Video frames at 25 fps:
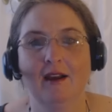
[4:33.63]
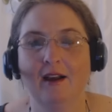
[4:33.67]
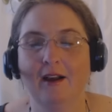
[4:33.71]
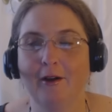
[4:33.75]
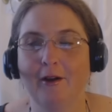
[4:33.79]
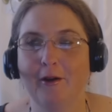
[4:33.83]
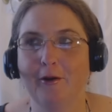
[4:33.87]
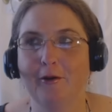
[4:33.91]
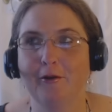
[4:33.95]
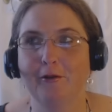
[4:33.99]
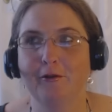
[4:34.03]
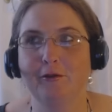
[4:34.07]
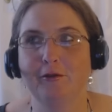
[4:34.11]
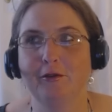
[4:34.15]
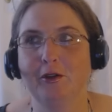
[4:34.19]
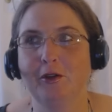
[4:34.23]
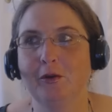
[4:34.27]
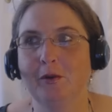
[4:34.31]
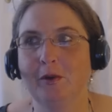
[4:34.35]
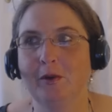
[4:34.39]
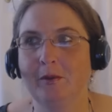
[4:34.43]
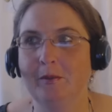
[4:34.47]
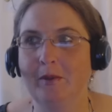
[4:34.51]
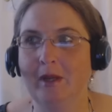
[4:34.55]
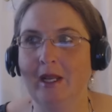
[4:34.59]
of
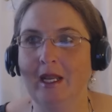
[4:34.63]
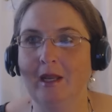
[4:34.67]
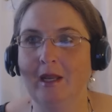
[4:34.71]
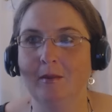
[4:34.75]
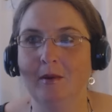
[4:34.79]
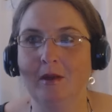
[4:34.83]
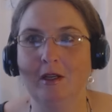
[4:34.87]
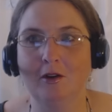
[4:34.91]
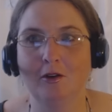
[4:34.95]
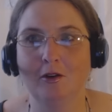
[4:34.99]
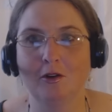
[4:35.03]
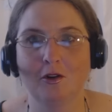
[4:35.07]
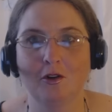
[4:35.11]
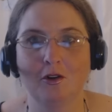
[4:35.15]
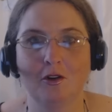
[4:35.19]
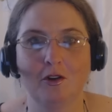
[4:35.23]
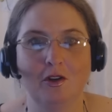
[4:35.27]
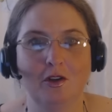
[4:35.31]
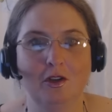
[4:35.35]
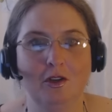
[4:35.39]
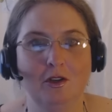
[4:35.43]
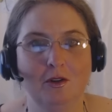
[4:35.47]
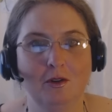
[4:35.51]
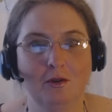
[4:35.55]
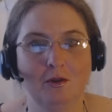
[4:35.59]
you and baby, or
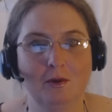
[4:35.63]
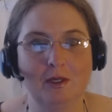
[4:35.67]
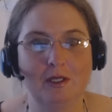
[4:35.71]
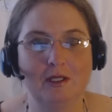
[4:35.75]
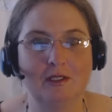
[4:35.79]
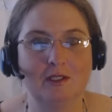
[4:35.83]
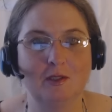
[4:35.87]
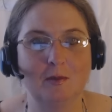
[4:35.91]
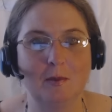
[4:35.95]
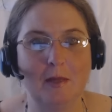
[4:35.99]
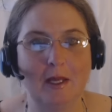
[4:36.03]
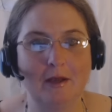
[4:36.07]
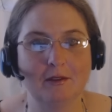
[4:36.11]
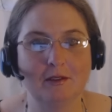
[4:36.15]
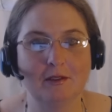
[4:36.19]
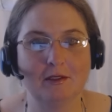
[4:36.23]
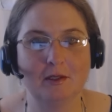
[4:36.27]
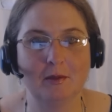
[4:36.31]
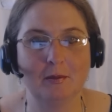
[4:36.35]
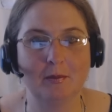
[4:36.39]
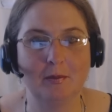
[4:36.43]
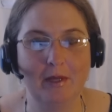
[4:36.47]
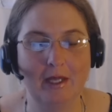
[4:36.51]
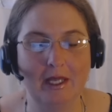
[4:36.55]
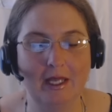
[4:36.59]
you and
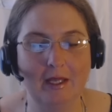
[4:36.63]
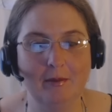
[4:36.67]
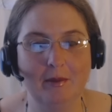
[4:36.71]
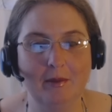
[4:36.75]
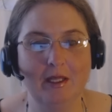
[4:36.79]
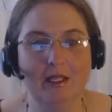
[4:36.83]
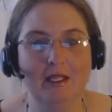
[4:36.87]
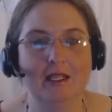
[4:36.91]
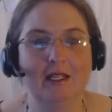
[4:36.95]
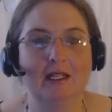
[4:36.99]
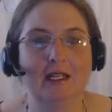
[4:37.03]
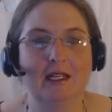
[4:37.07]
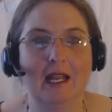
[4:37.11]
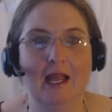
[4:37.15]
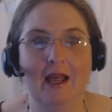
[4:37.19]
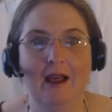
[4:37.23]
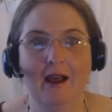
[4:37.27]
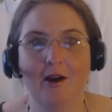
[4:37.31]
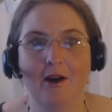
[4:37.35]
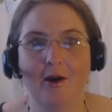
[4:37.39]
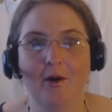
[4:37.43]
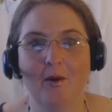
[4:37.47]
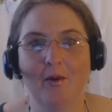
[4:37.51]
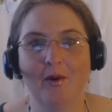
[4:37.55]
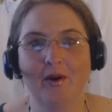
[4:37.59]
spouse and baby, and
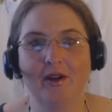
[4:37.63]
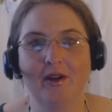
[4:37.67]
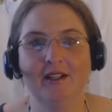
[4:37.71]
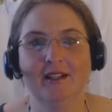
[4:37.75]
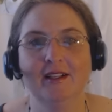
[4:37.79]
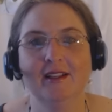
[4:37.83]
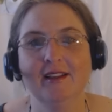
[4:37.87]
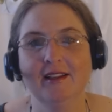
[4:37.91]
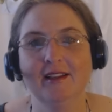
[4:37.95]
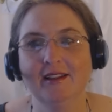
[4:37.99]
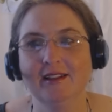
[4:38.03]
now